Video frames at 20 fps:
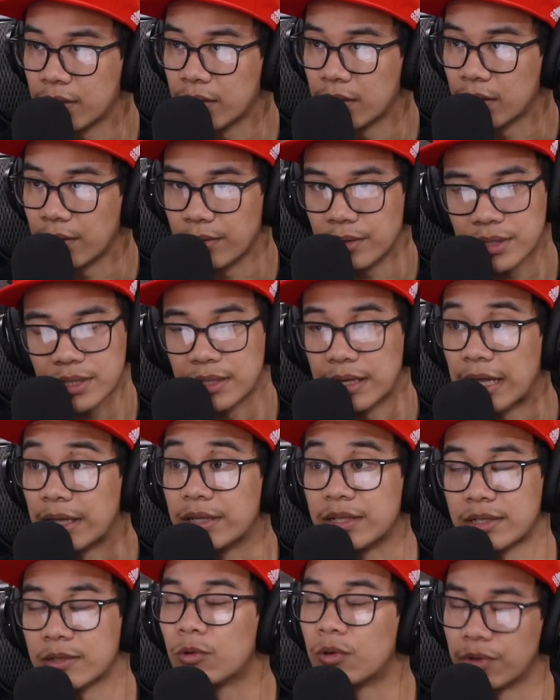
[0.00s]
Rather,
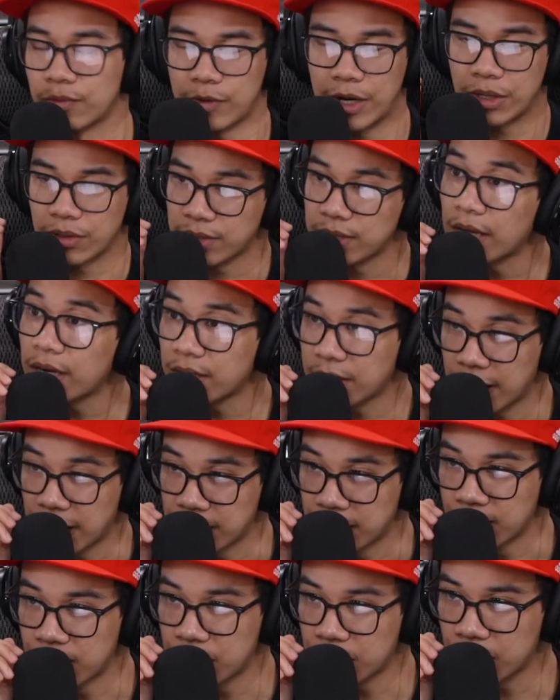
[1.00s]
Sakuta
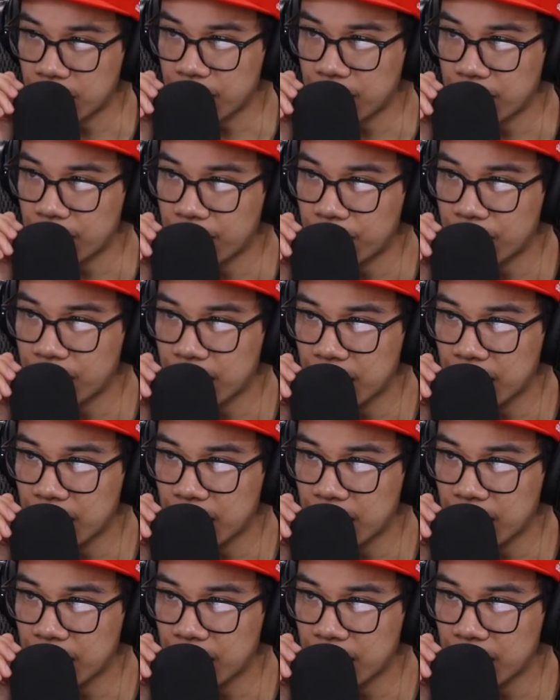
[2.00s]
hasn't observed him.